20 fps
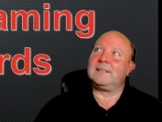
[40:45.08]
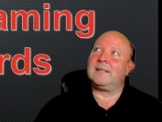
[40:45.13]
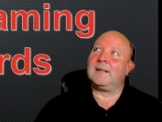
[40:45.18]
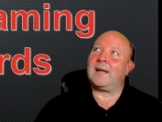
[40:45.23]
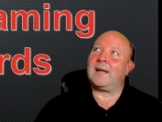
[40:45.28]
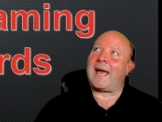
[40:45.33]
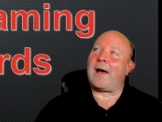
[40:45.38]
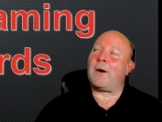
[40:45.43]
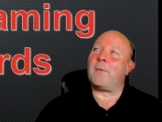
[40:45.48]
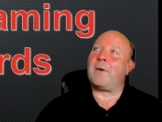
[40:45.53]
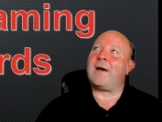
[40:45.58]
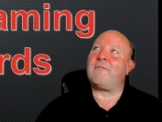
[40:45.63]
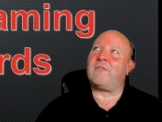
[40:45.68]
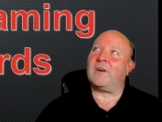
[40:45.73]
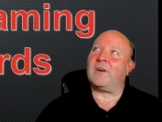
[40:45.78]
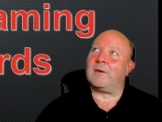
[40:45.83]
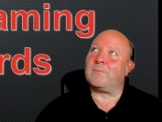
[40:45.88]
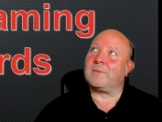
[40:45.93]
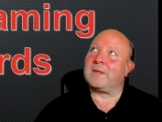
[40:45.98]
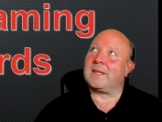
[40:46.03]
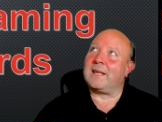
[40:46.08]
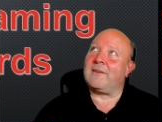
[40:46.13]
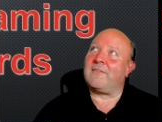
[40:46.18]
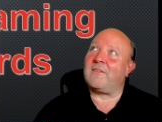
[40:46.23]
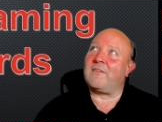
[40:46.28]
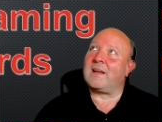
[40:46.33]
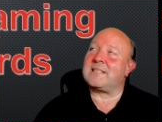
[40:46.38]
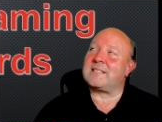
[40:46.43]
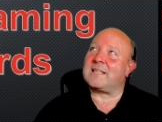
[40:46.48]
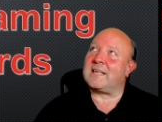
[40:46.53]
However, if
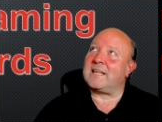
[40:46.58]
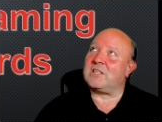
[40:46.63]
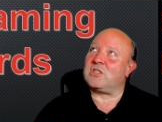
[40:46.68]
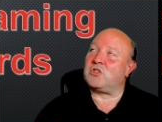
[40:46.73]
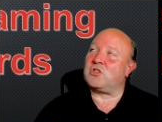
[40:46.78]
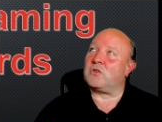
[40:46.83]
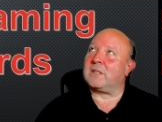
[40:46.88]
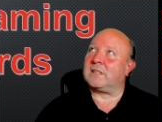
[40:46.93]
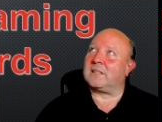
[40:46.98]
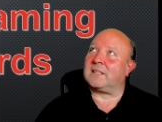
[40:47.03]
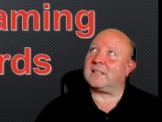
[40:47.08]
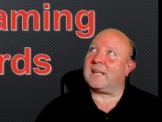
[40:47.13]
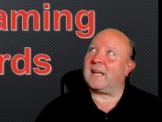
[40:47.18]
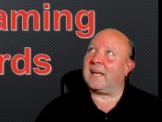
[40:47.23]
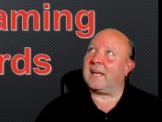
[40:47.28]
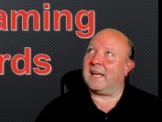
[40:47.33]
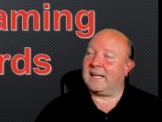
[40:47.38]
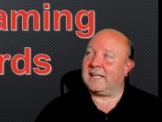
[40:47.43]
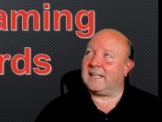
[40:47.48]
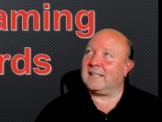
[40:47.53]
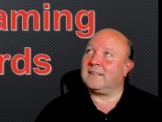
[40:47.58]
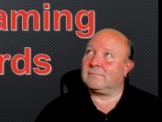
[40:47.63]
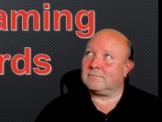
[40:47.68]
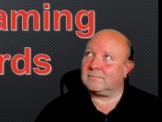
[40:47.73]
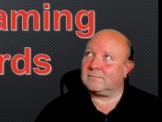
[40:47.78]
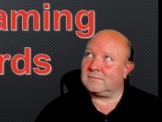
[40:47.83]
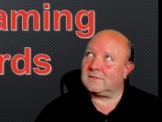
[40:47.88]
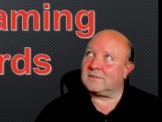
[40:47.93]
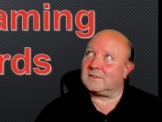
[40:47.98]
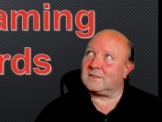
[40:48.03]
I say during the day,
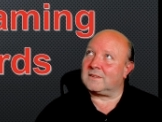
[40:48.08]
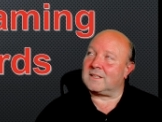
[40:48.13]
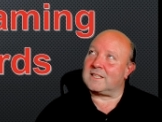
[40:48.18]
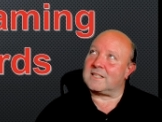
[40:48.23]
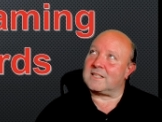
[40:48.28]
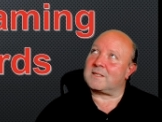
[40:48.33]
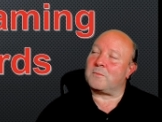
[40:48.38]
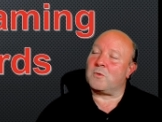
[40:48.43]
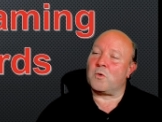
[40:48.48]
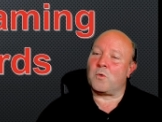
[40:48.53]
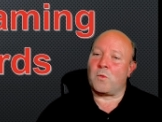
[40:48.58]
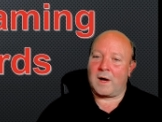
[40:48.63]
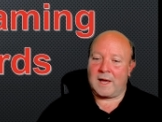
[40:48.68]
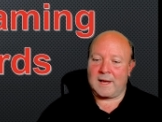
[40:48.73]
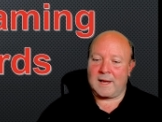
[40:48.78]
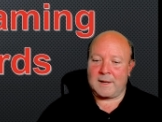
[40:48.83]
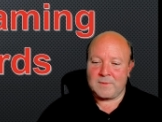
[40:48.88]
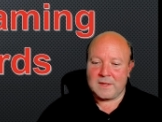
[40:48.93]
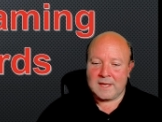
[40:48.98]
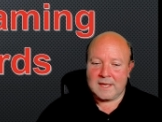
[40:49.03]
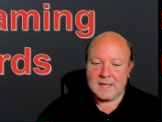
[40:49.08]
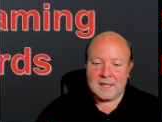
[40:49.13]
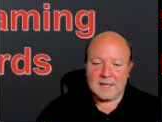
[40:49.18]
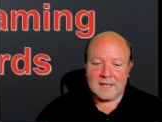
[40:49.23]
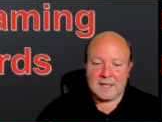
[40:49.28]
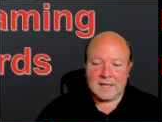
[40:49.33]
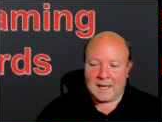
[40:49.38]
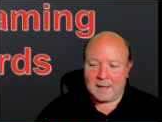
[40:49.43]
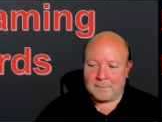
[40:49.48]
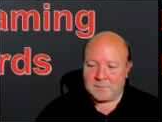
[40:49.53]
this small way,
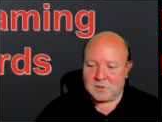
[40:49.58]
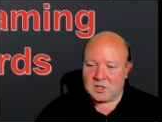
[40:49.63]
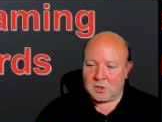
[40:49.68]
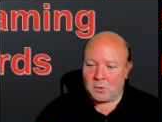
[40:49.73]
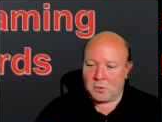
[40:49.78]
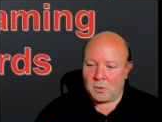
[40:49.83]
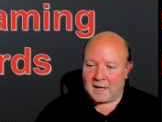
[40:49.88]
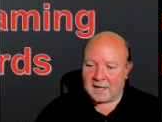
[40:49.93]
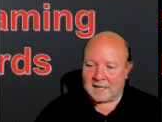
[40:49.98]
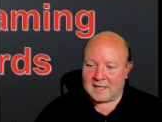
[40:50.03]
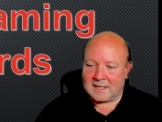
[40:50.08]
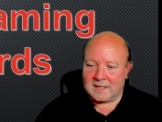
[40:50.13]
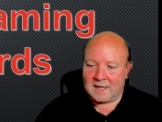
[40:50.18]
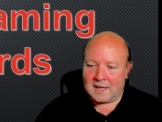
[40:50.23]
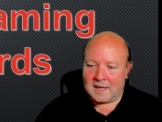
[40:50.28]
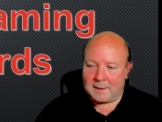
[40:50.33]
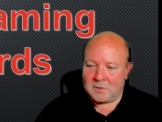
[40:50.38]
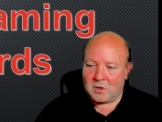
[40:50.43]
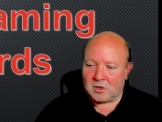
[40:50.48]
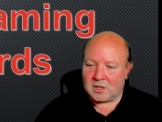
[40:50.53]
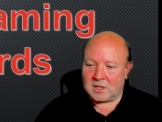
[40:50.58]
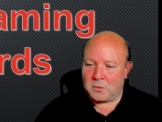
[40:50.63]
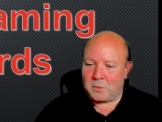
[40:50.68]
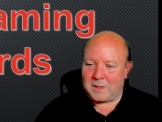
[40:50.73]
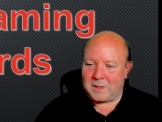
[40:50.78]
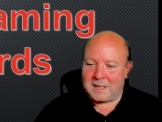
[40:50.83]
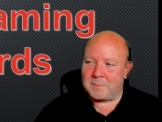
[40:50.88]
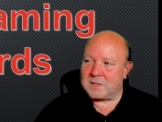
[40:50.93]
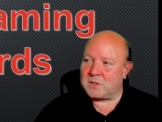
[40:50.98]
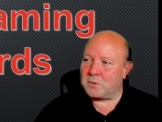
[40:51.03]
do you know what, I'm not going to
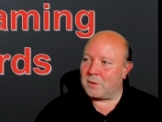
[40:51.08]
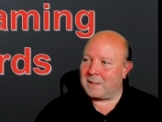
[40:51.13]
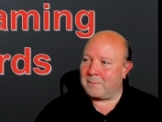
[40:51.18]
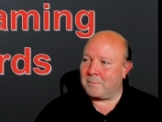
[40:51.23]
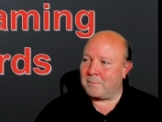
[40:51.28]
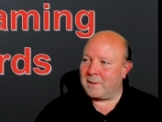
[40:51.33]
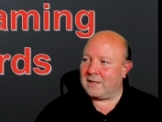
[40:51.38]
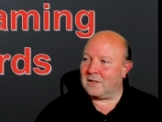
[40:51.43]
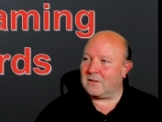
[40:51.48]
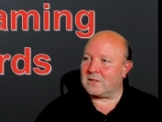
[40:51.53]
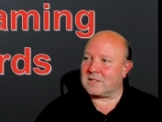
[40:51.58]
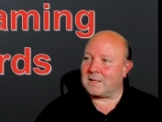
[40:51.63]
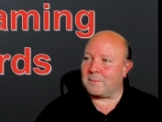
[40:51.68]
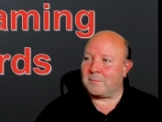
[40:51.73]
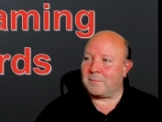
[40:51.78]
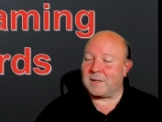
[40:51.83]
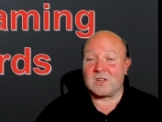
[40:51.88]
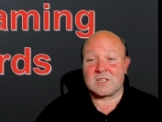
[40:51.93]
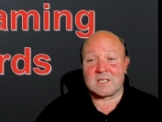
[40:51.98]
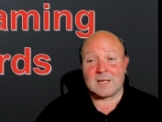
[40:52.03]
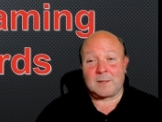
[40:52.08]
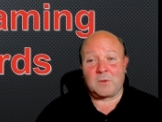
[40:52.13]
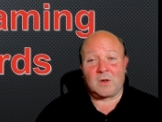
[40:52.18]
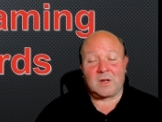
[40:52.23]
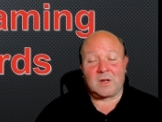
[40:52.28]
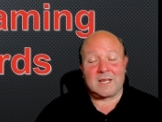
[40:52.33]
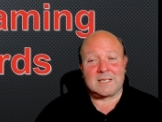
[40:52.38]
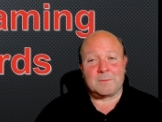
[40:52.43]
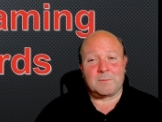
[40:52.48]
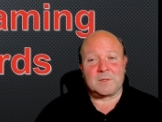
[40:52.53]
eat between meals, and because I'm not
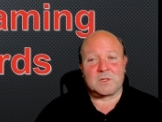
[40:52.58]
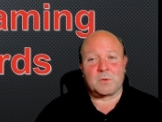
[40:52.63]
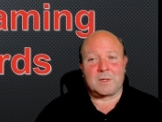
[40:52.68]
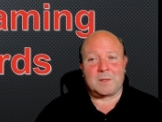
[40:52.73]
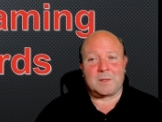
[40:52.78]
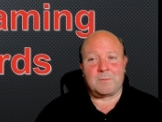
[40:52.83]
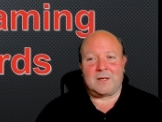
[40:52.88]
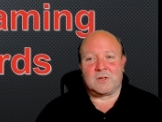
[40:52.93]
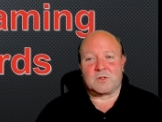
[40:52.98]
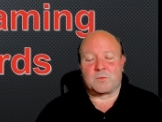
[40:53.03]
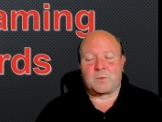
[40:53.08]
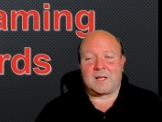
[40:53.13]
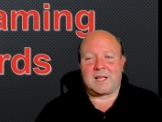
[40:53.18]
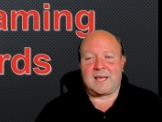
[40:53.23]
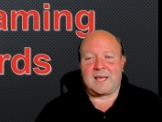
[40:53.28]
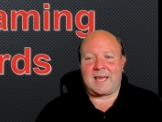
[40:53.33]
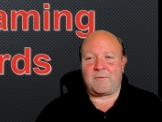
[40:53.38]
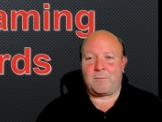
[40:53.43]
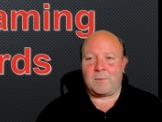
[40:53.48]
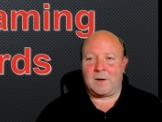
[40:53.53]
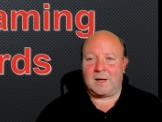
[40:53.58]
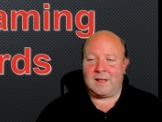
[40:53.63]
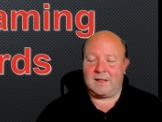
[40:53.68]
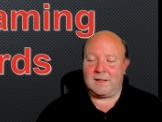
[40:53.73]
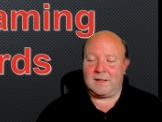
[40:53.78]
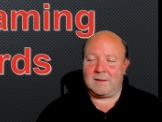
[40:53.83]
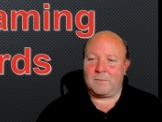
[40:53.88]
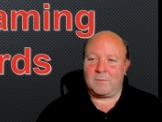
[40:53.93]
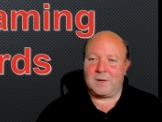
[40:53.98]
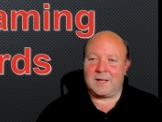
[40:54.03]
eating between meals, when I have
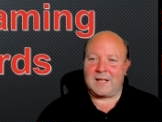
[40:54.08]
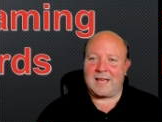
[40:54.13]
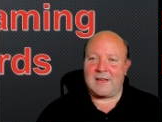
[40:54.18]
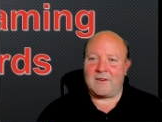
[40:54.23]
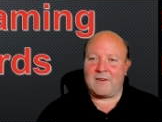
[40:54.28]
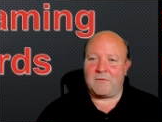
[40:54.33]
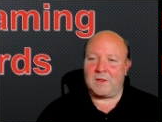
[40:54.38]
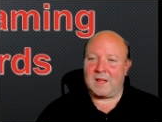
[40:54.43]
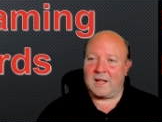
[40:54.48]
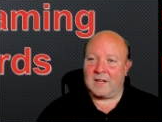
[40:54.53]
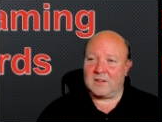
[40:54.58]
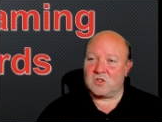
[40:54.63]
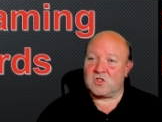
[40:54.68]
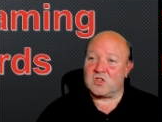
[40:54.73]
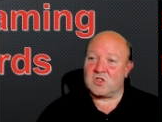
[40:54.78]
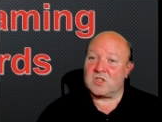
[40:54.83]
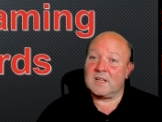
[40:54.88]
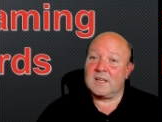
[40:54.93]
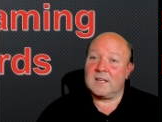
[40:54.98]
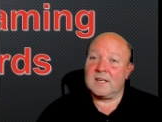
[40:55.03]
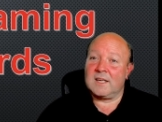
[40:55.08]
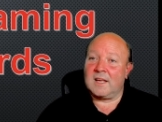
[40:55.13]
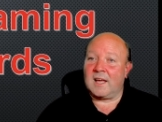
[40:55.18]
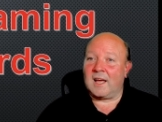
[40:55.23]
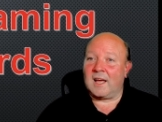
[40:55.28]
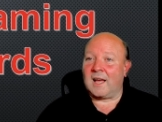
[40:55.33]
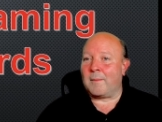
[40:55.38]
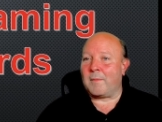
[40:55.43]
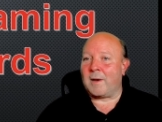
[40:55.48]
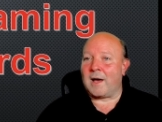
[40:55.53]
the lunch,
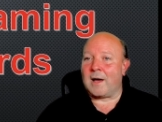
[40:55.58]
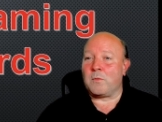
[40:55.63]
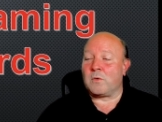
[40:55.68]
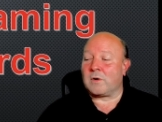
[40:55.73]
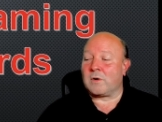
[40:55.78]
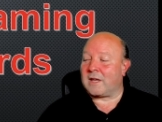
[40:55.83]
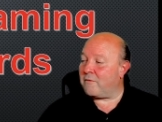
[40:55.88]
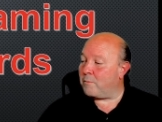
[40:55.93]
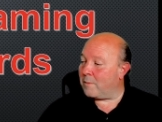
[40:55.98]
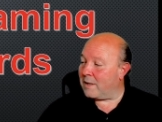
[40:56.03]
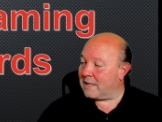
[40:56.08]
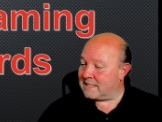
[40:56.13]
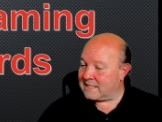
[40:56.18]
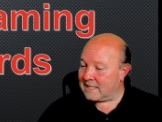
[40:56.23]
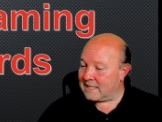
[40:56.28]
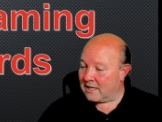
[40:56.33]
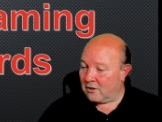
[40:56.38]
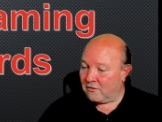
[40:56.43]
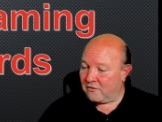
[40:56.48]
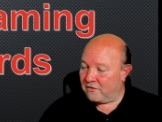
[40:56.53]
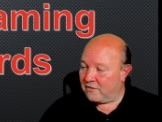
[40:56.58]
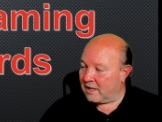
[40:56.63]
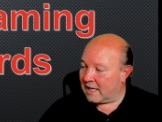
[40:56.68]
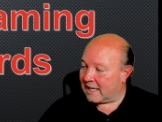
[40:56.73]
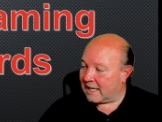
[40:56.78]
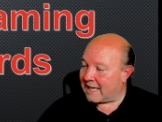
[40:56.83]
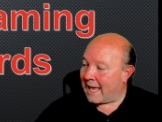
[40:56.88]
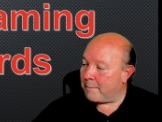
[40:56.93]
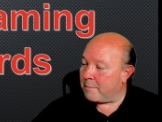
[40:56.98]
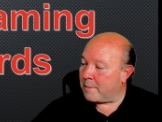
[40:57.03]
I will give myself a
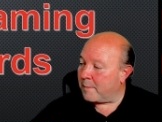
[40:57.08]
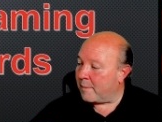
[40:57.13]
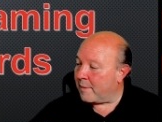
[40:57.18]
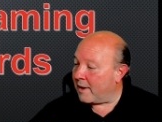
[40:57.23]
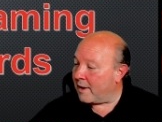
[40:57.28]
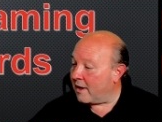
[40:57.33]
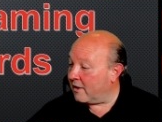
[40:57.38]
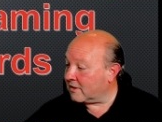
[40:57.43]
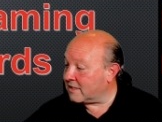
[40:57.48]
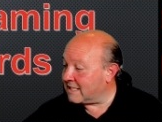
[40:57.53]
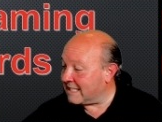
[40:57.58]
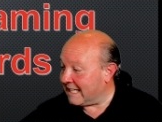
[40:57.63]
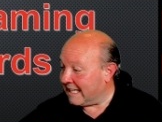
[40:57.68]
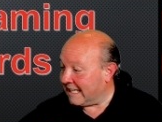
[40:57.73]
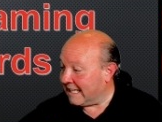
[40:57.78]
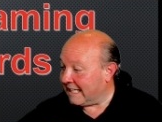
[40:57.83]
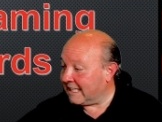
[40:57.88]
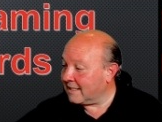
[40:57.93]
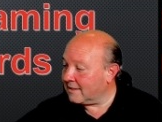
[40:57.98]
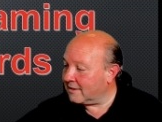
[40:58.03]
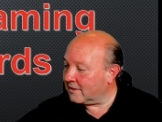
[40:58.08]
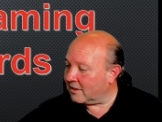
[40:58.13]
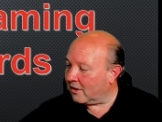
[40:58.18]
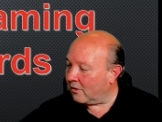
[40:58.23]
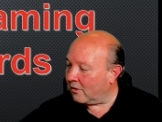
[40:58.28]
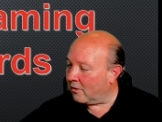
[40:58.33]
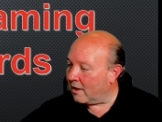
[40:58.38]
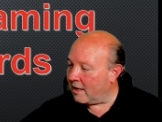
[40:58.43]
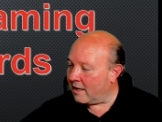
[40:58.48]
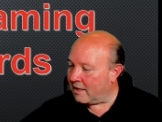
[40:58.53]
chamomile tea. You
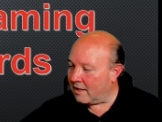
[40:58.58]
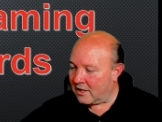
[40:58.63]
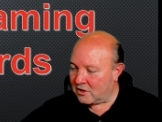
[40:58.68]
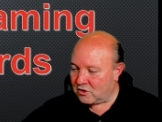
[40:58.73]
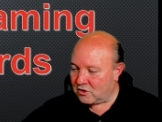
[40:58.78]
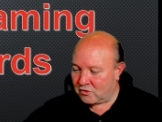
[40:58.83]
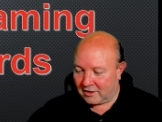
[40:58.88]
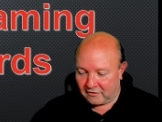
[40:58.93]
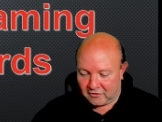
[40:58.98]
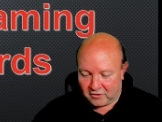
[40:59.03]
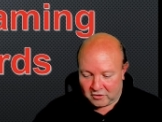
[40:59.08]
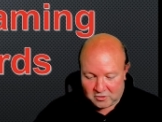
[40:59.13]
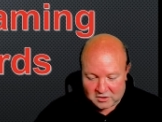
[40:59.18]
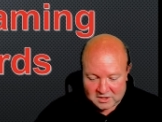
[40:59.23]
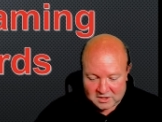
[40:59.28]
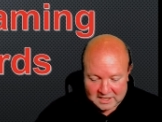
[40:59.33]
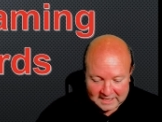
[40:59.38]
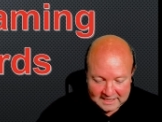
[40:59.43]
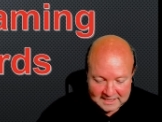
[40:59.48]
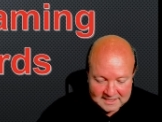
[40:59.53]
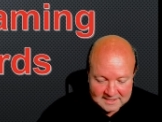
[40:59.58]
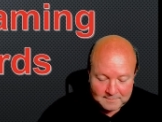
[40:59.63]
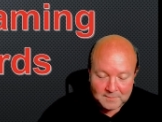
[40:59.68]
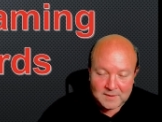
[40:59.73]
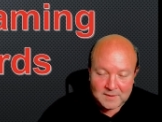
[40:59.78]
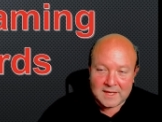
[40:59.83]
know, I drink fruit teas.